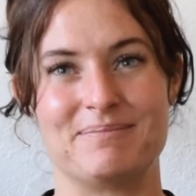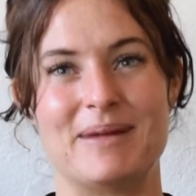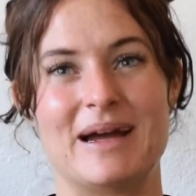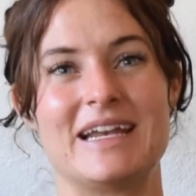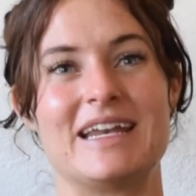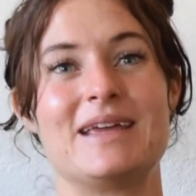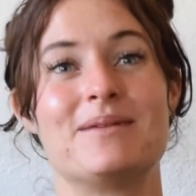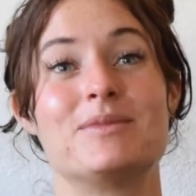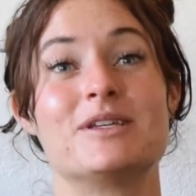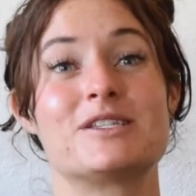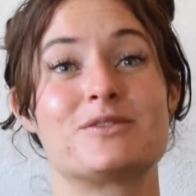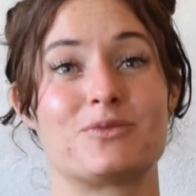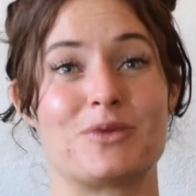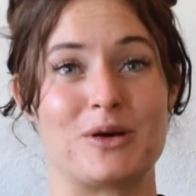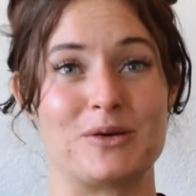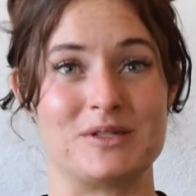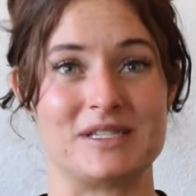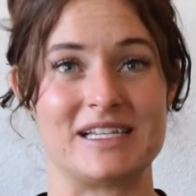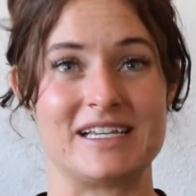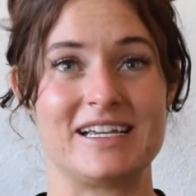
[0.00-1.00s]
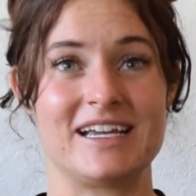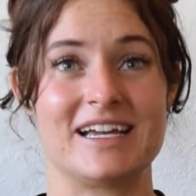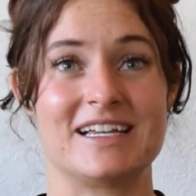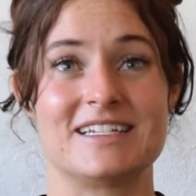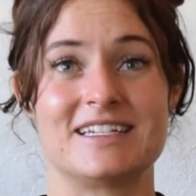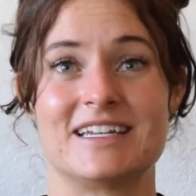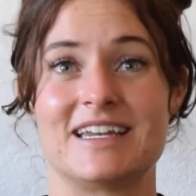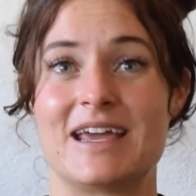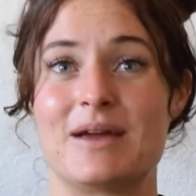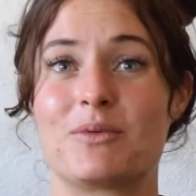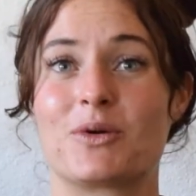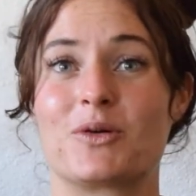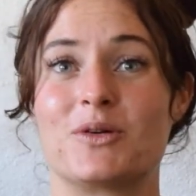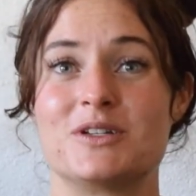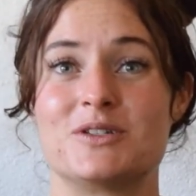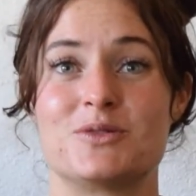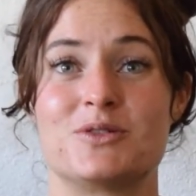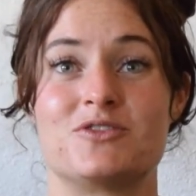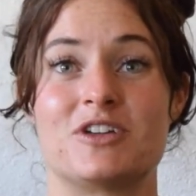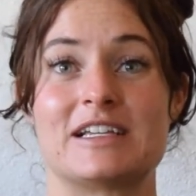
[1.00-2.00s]
My name is Rosie, and today we're
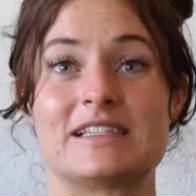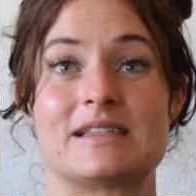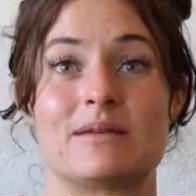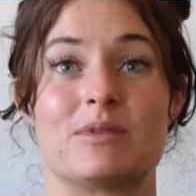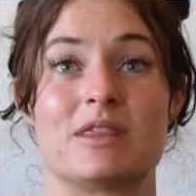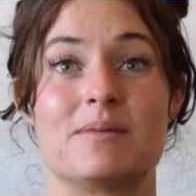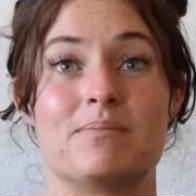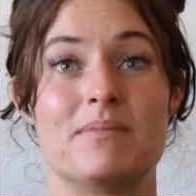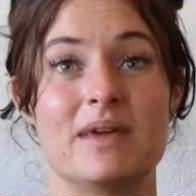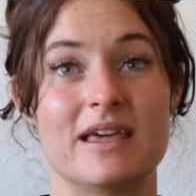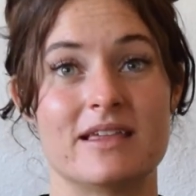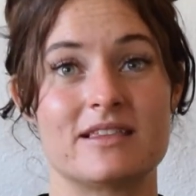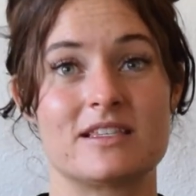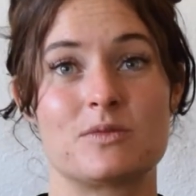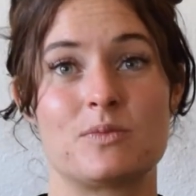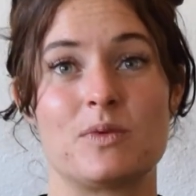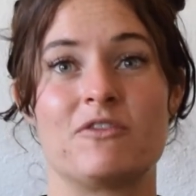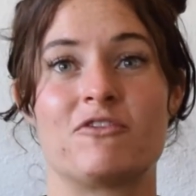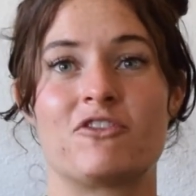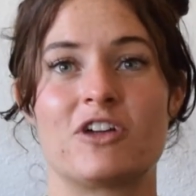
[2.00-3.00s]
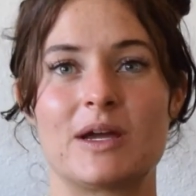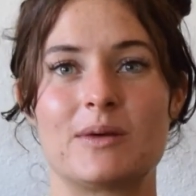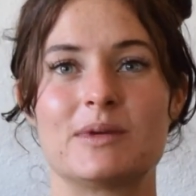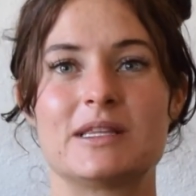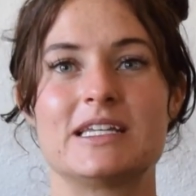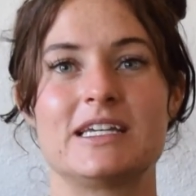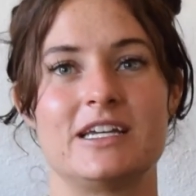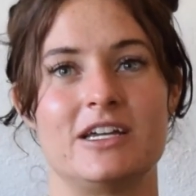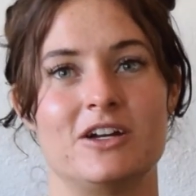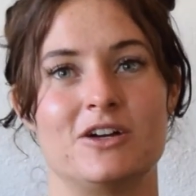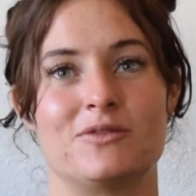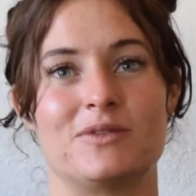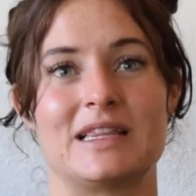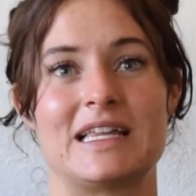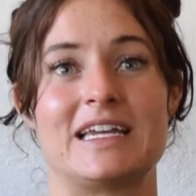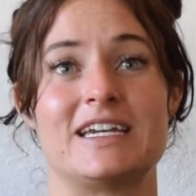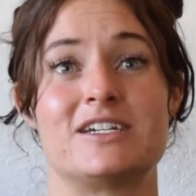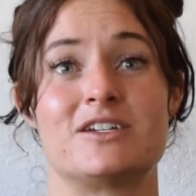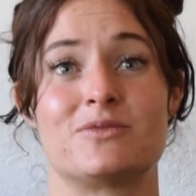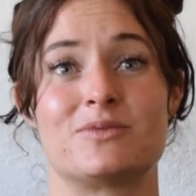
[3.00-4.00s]
going to address some of the myths we frequently hear
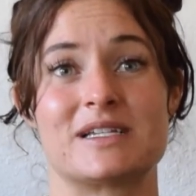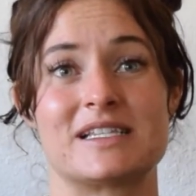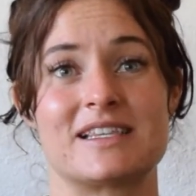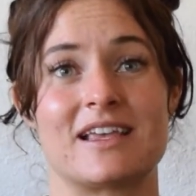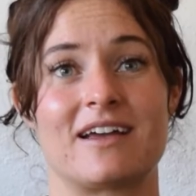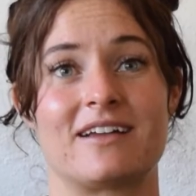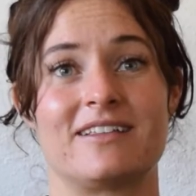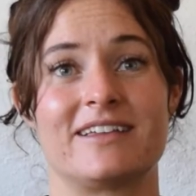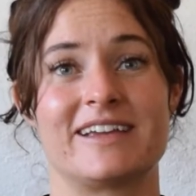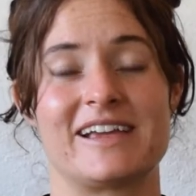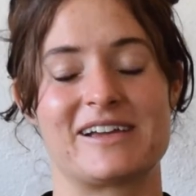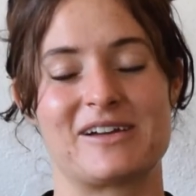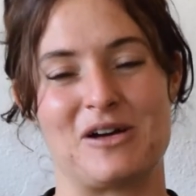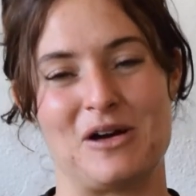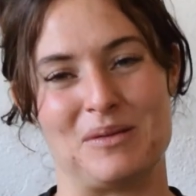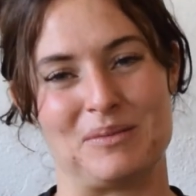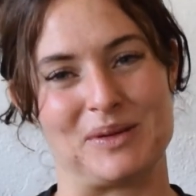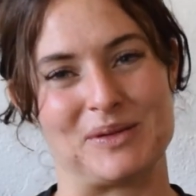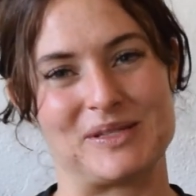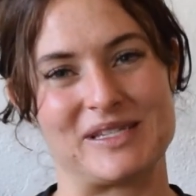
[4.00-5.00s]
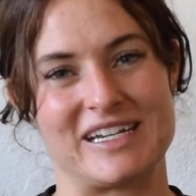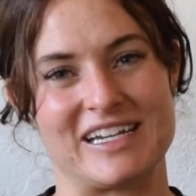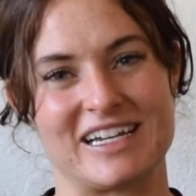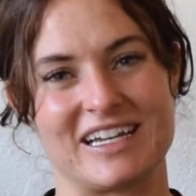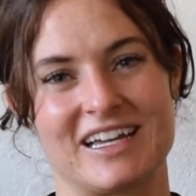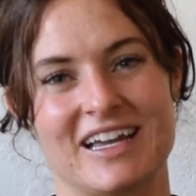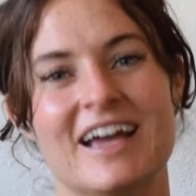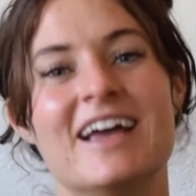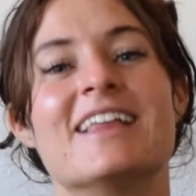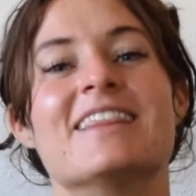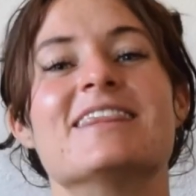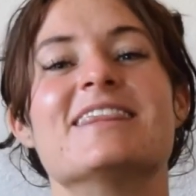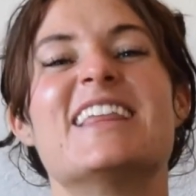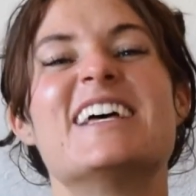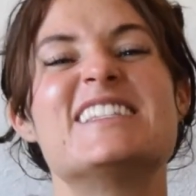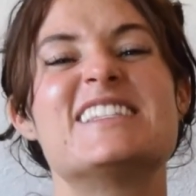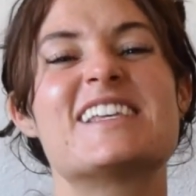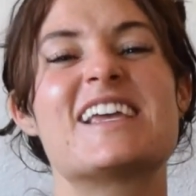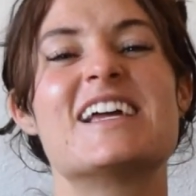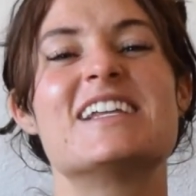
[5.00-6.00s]
related to recycling and composting.
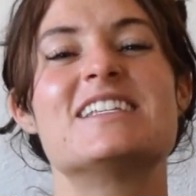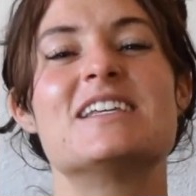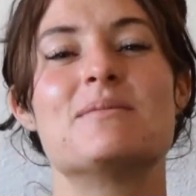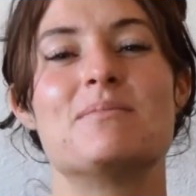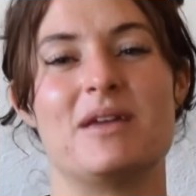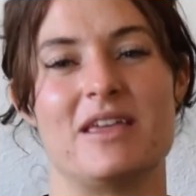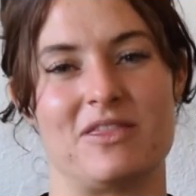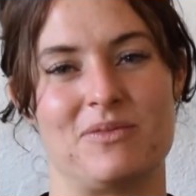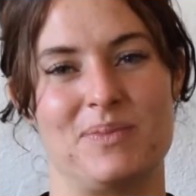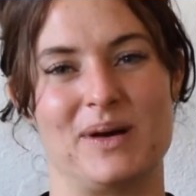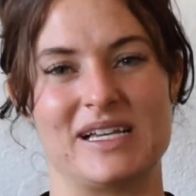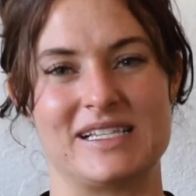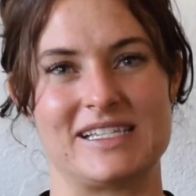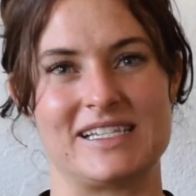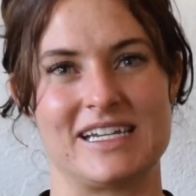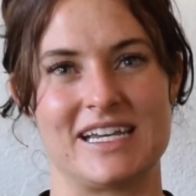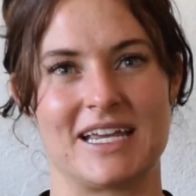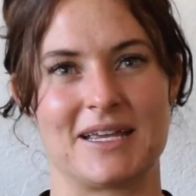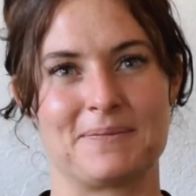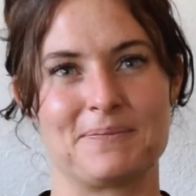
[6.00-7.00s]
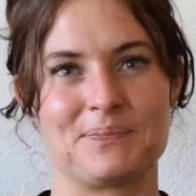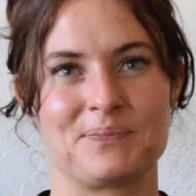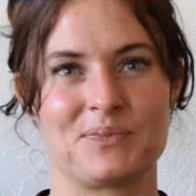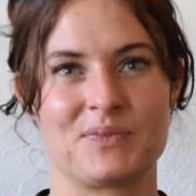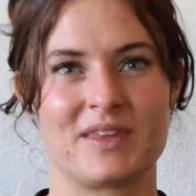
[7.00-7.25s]
Let's get to myth busting.